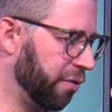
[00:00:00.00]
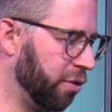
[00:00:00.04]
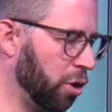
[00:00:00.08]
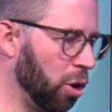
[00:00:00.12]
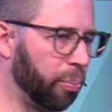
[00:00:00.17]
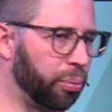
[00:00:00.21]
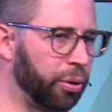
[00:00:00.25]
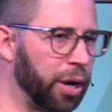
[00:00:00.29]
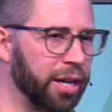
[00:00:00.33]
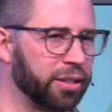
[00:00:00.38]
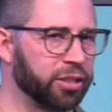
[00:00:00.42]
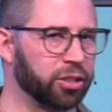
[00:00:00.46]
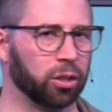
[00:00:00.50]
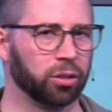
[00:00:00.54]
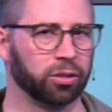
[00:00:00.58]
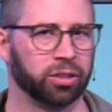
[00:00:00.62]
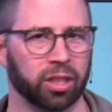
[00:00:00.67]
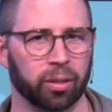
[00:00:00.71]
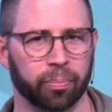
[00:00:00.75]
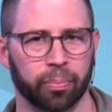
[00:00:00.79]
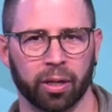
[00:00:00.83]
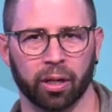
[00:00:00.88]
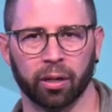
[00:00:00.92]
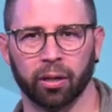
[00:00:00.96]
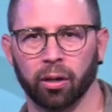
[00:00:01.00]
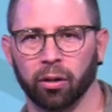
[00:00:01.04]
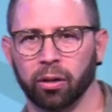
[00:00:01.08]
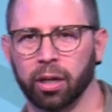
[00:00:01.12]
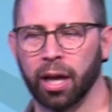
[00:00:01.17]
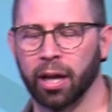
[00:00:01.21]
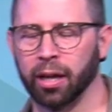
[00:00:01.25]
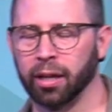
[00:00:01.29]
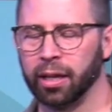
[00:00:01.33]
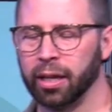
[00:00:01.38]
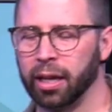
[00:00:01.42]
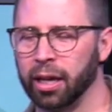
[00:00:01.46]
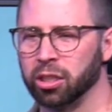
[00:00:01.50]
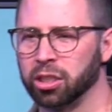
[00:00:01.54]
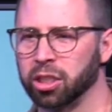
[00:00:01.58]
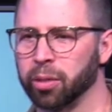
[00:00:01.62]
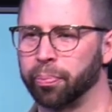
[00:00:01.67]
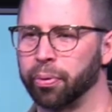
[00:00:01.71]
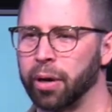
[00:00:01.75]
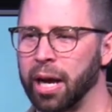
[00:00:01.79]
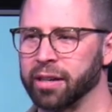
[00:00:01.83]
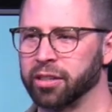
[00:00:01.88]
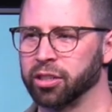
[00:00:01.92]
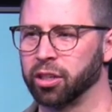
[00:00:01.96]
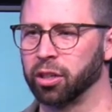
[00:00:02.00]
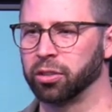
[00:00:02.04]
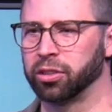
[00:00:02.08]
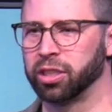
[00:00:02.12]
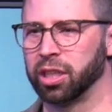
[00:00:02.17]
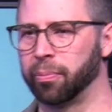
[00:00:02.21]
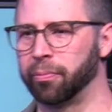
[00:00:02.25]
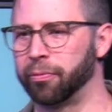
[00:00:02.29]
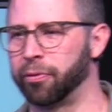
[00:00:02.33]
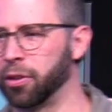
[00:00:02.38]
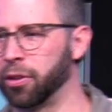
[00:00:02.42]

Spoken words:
you a practical tip here, okay? Here's a practical tip for